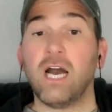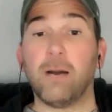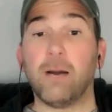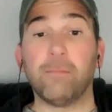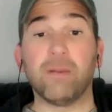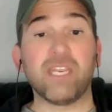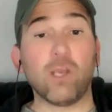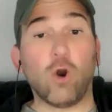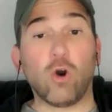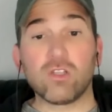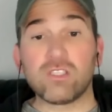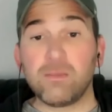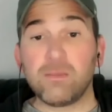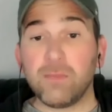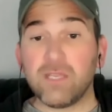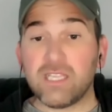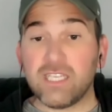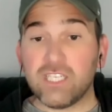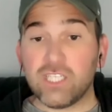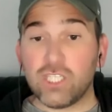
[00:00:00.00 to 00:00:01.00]
Uh, but he
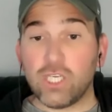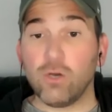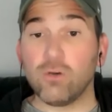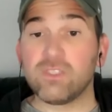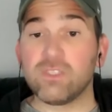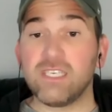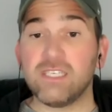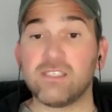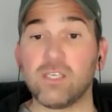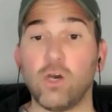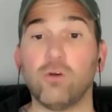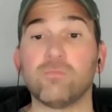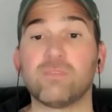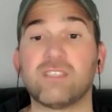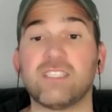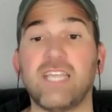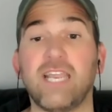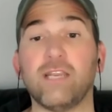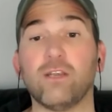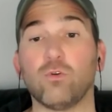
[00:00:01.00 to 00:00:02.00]
ultimately chose his home
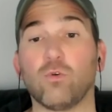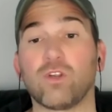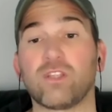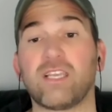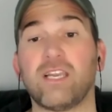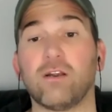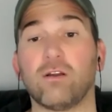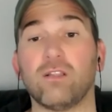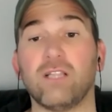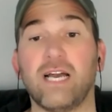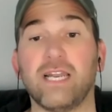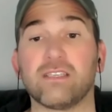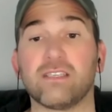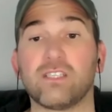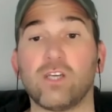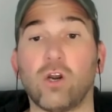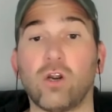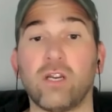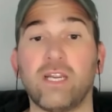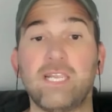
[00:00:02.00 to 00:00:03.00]
state, North Carolina
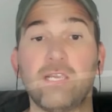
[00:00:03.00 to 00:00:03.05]
Tar